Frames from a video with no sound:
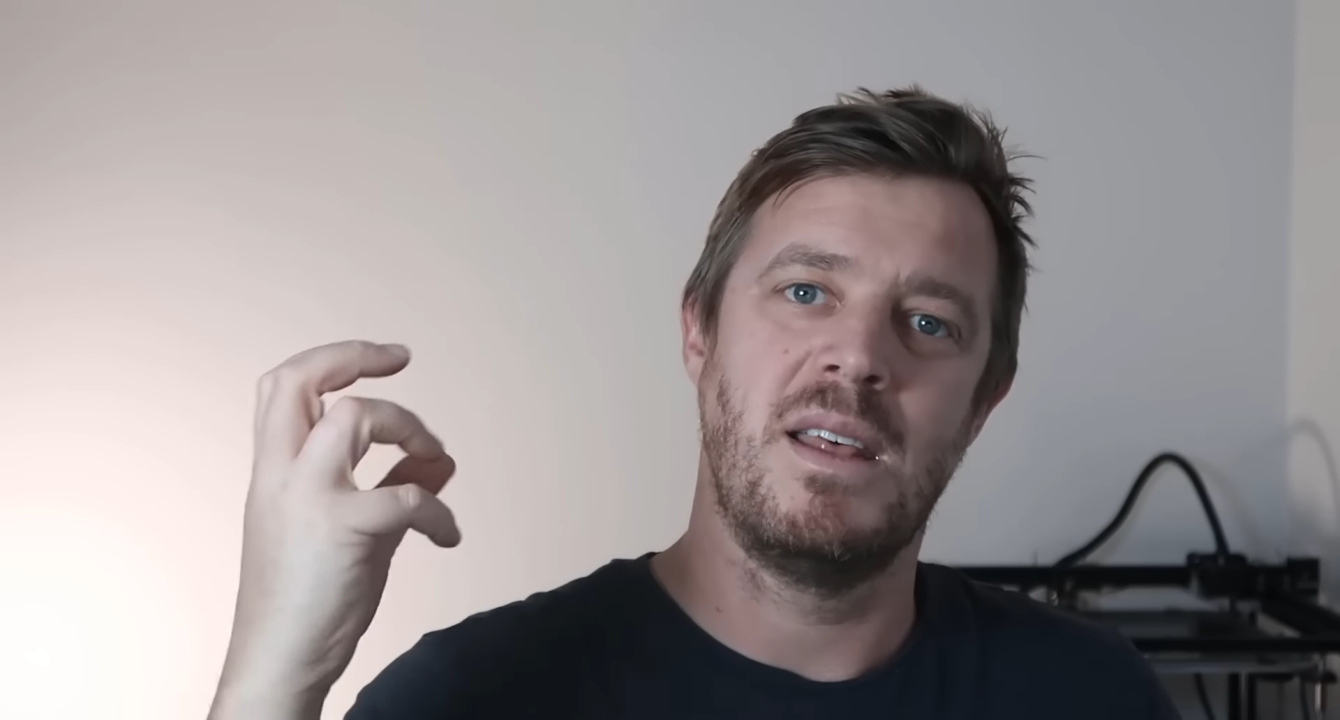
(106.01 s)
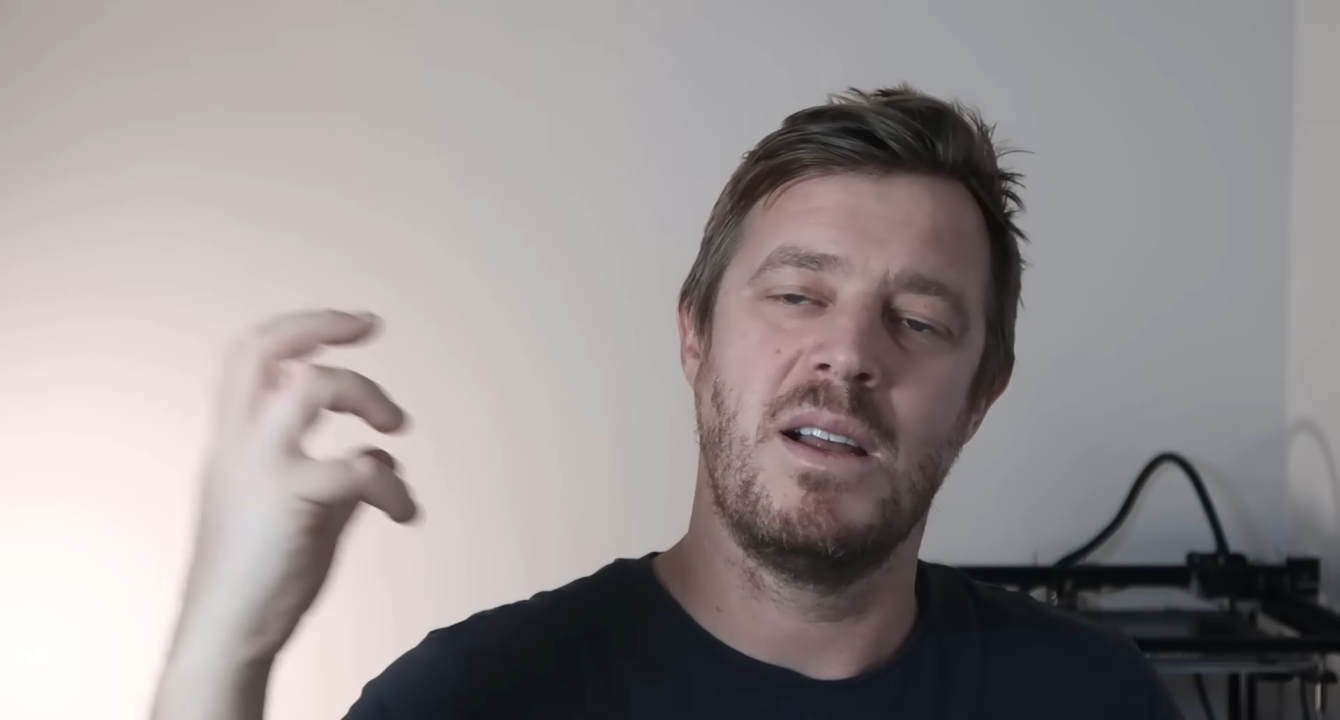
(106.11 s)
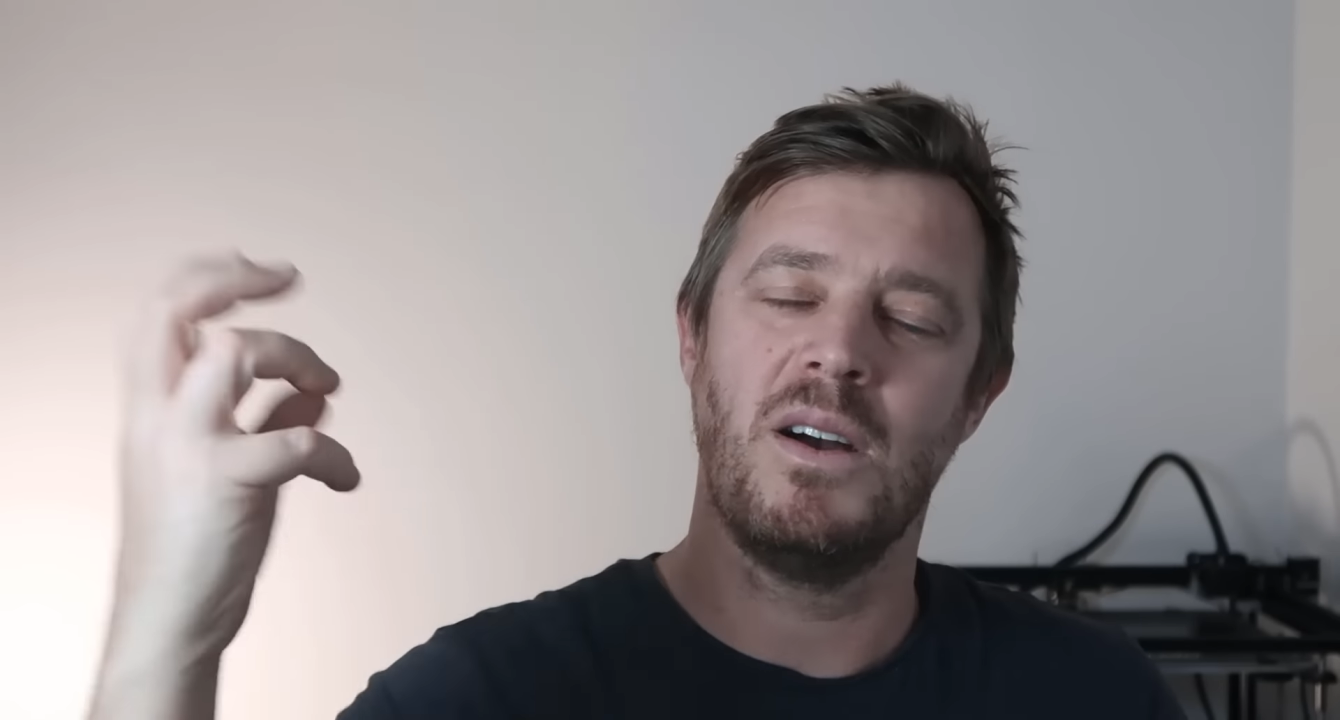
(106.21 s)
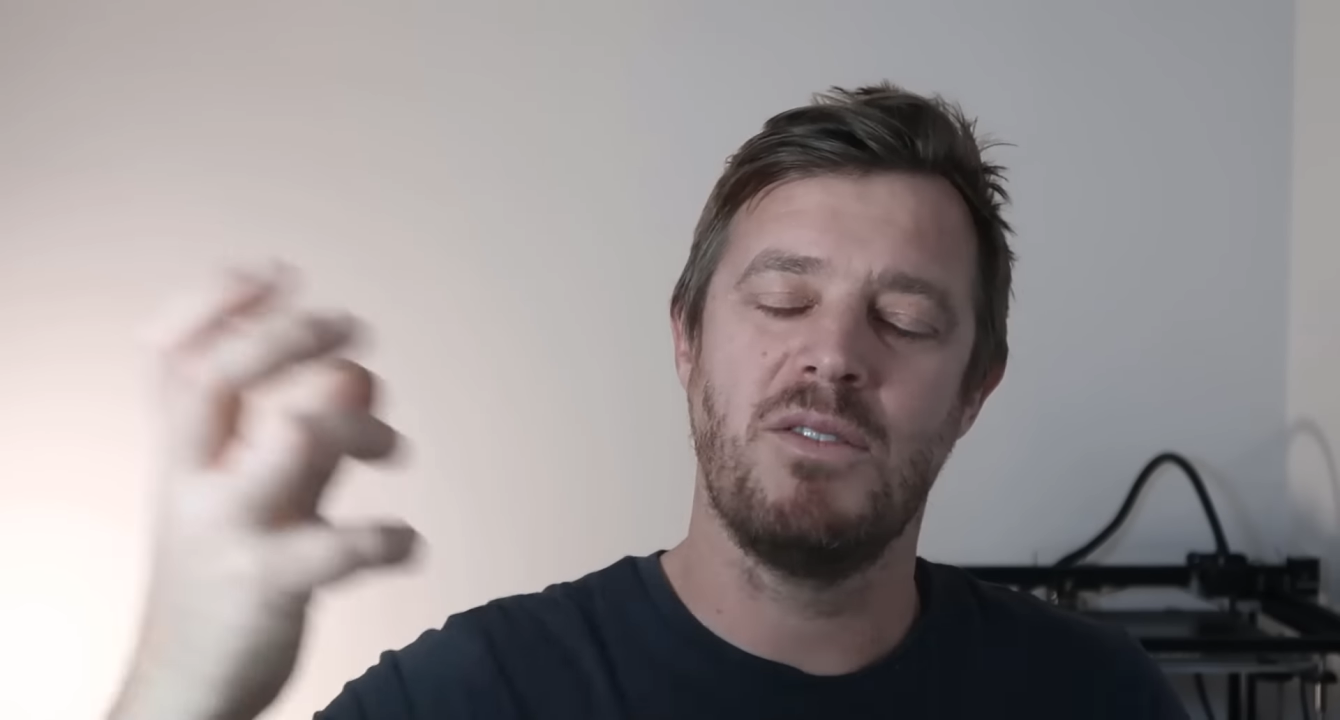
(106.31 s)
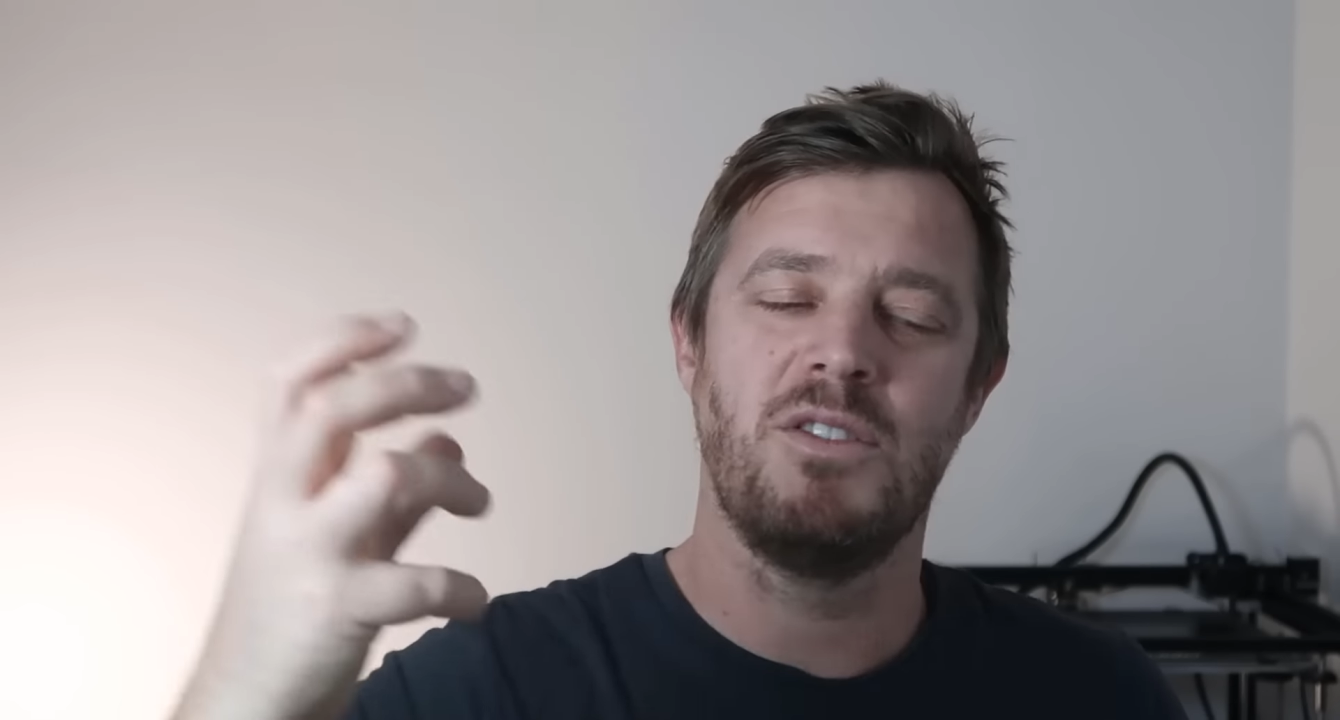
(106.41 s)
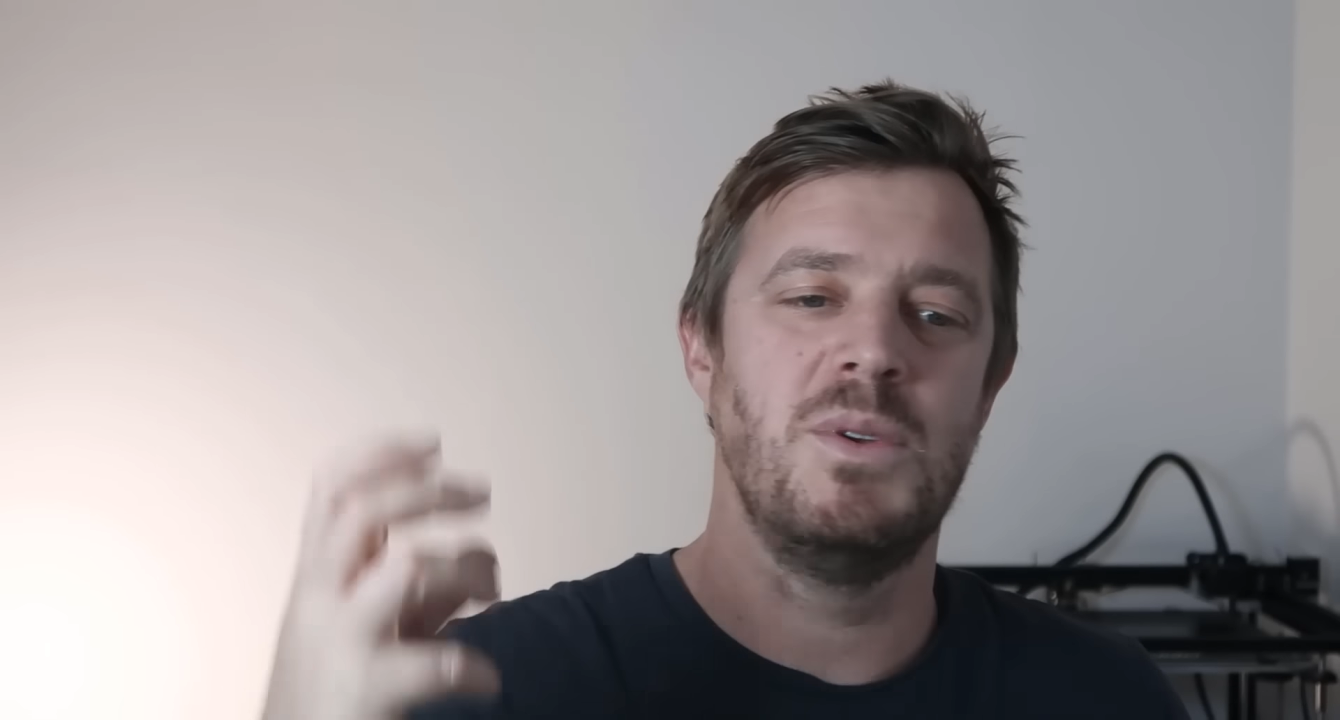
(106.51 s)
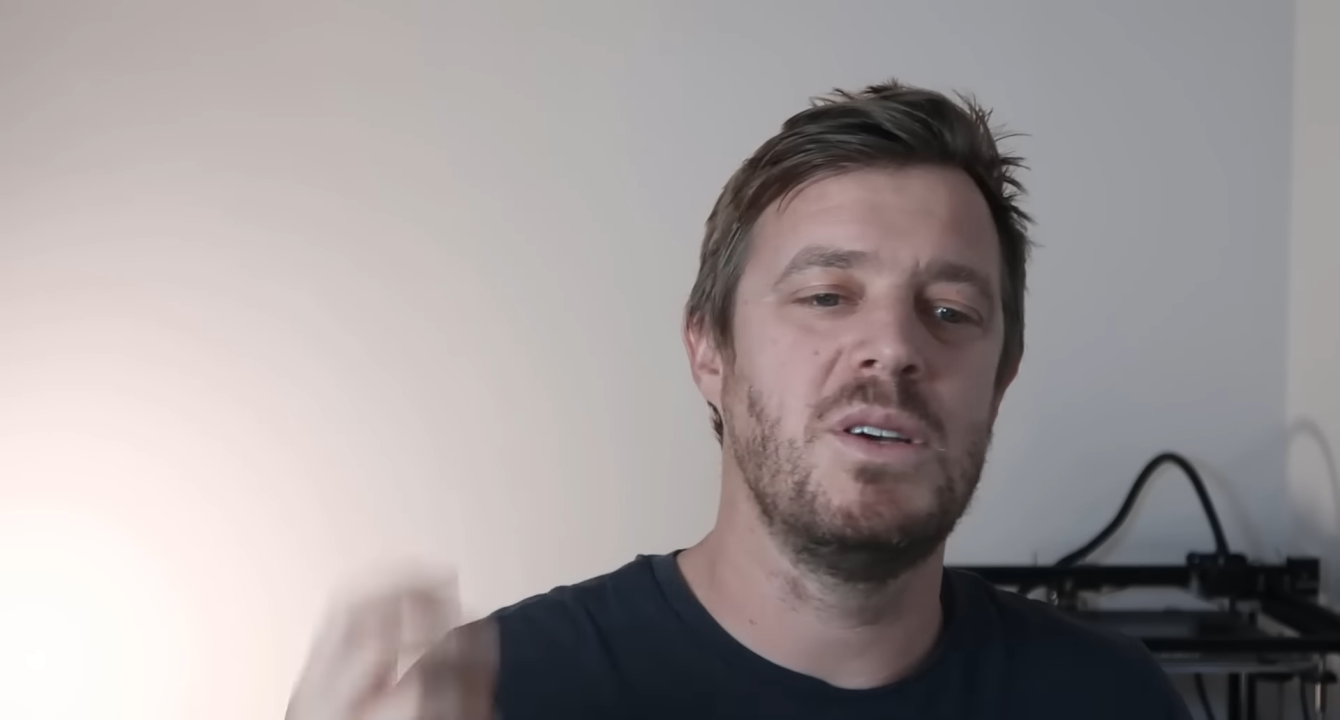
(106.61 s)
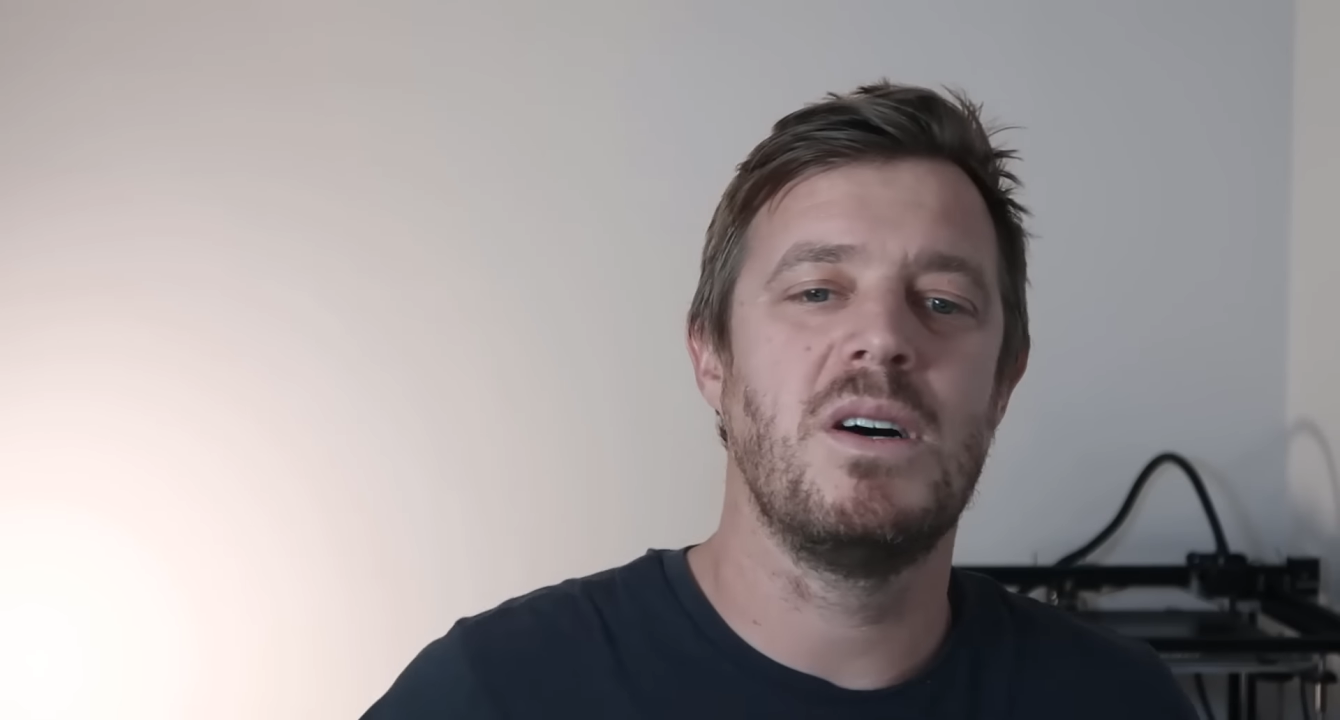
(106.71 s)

I got from you